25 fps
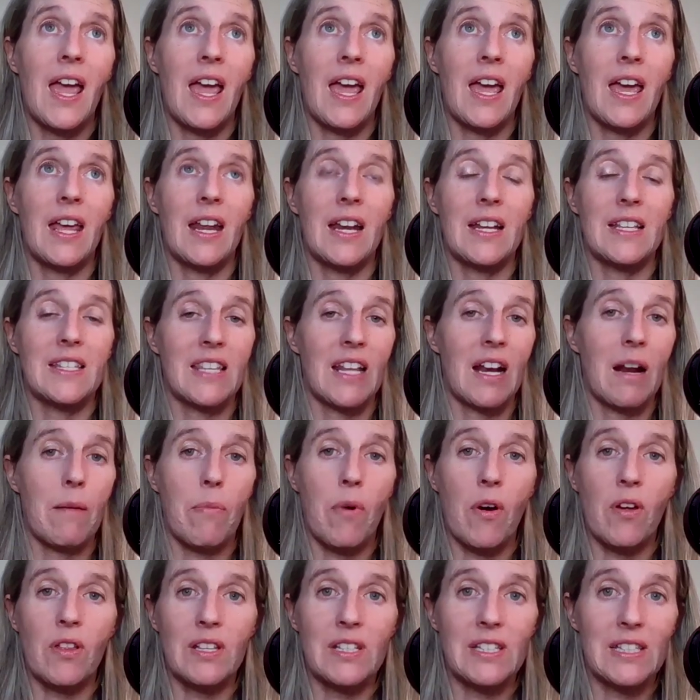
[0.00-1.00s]
And I set
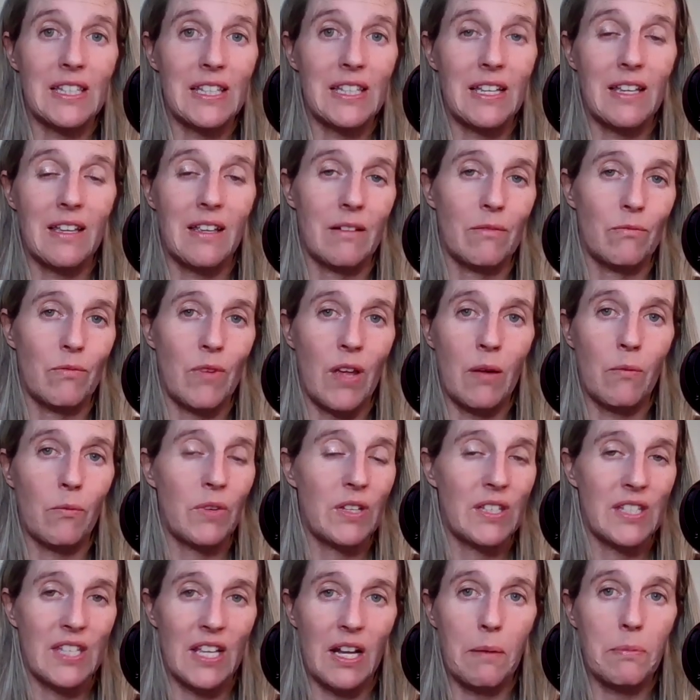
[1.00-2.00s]
up and
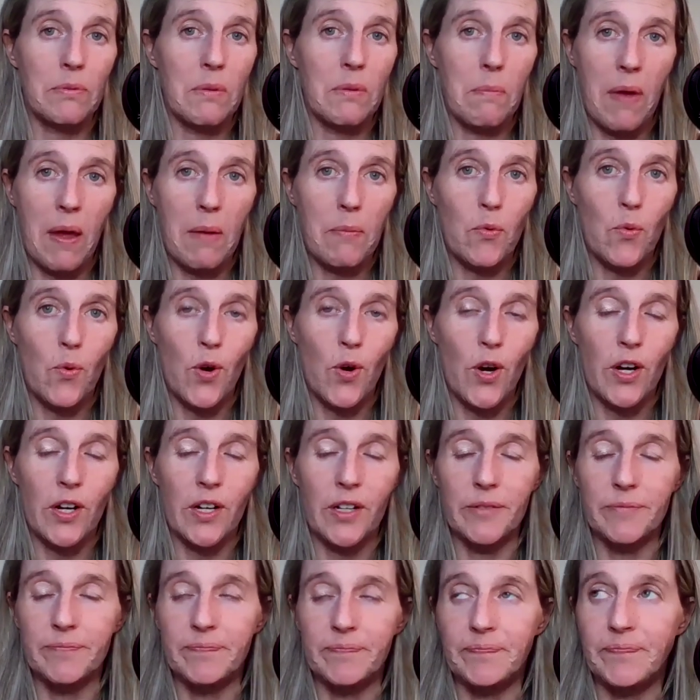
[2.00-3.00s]
we set up the
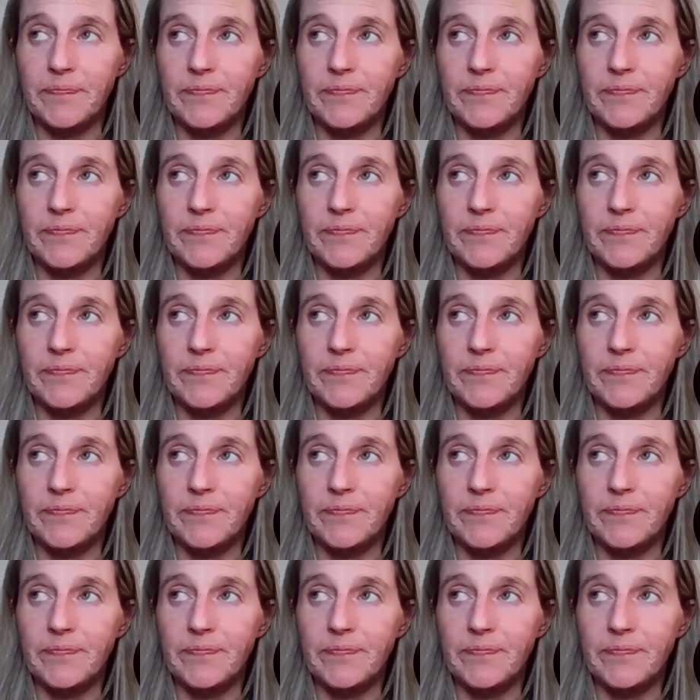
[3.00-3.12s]
paperwork.